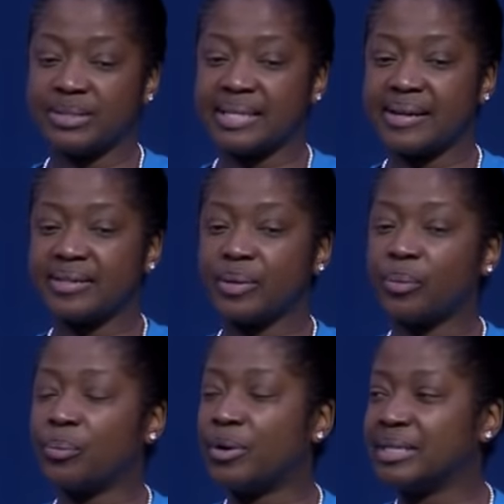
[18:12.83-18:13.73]
say they
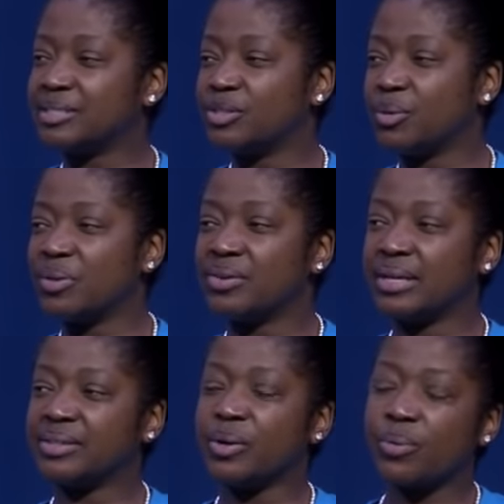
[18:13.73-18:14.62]
wanted to know whether or
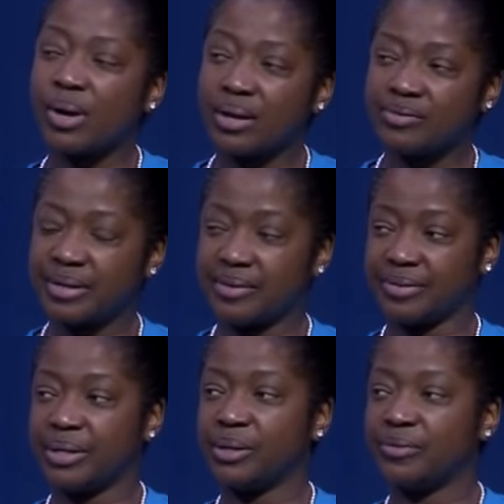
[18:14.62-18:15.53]
not they qualify for
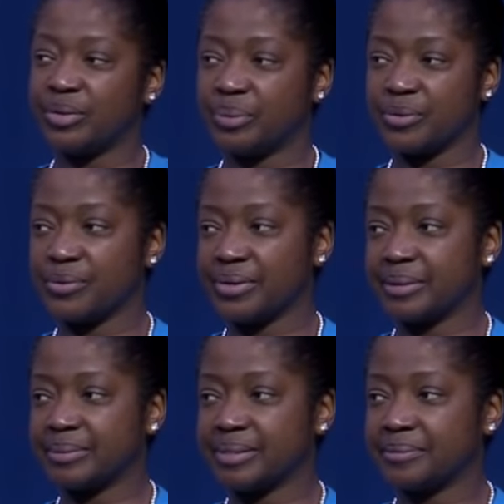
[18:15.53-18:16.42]
any of your
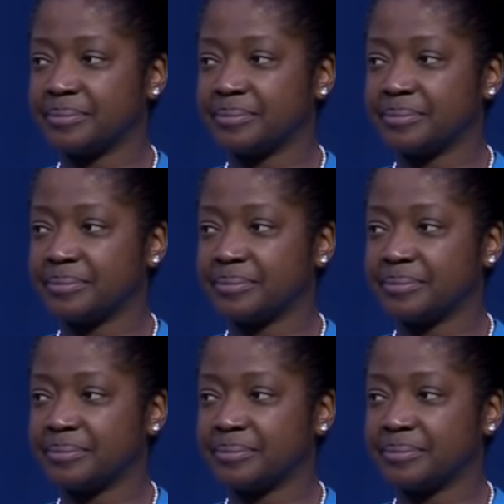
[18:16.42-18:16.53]
programs.